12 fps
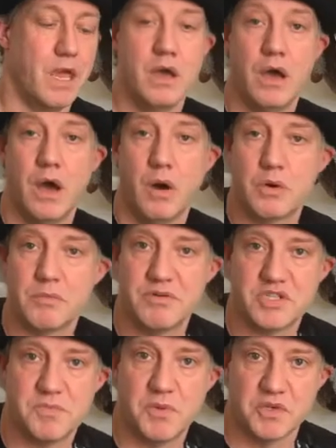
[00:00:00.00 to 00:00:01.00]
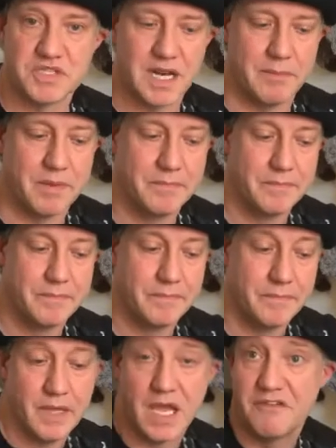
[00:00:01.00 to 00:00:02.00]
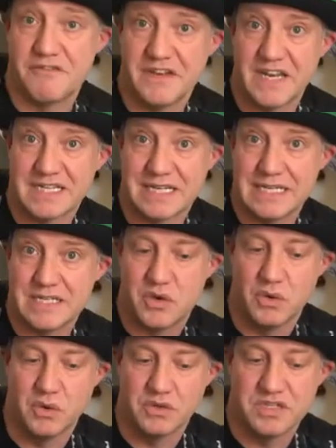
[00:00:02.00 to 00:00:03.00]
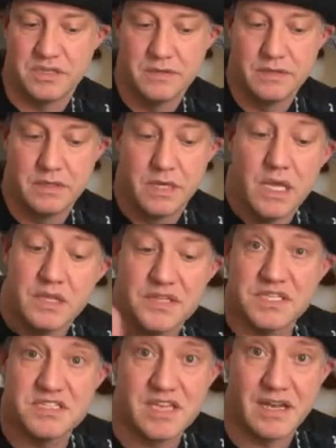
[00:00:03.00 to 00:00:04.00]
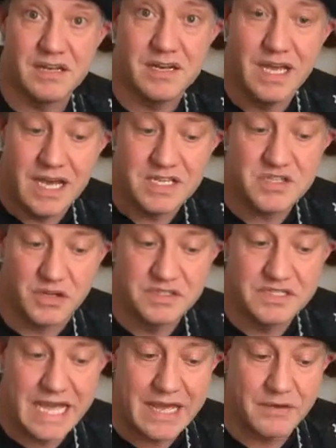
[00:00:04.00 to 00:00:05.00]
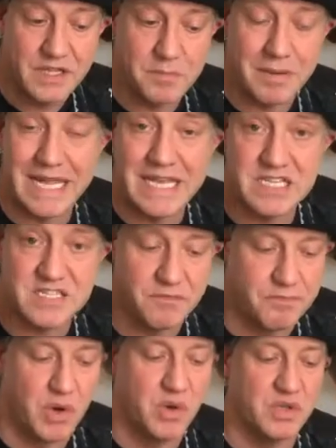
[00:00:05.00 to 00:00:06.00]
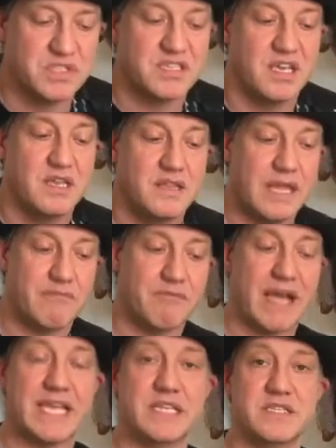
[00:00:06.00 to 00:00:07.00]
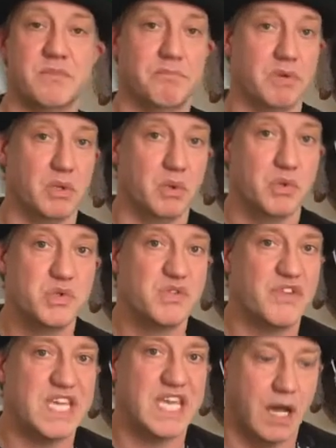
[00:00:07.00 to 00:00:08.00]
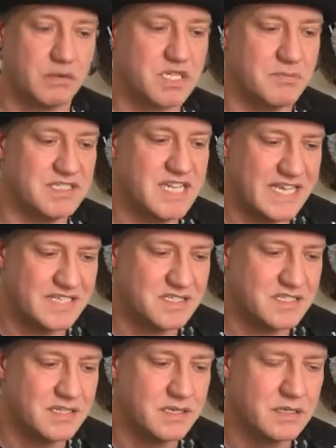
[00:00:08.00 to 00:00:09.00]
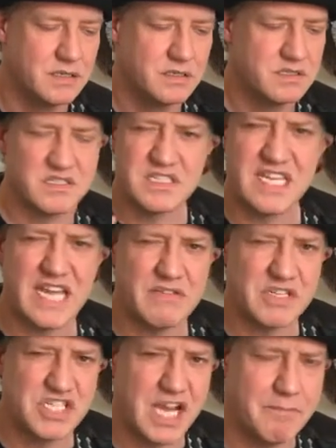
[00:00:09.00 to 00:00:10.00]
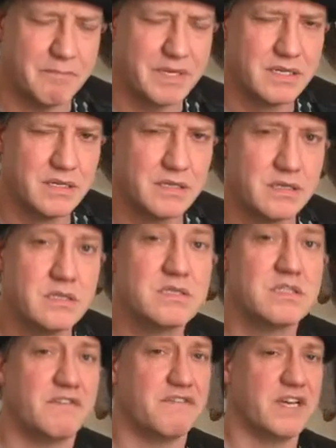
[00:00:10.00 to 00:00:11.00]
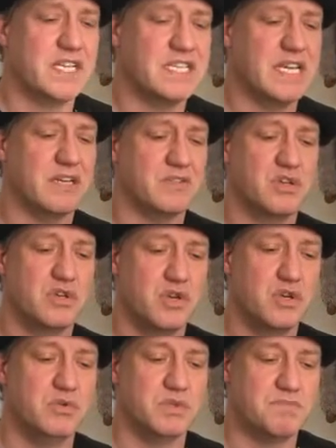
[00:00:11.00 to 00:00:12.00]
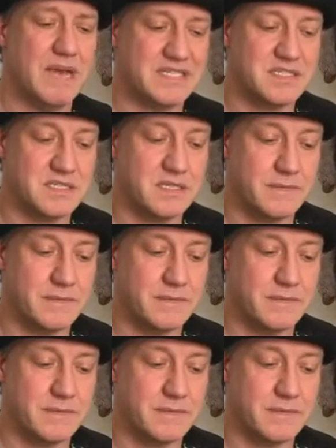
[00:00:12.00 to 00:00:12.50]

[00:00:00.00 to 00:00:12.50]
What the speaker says: Holcombe Brook Sports Club. A floodlit court. The sun has gone down and the players have brought their rackets and balls for the ultimate test, to seek out the champ, to find out who's best.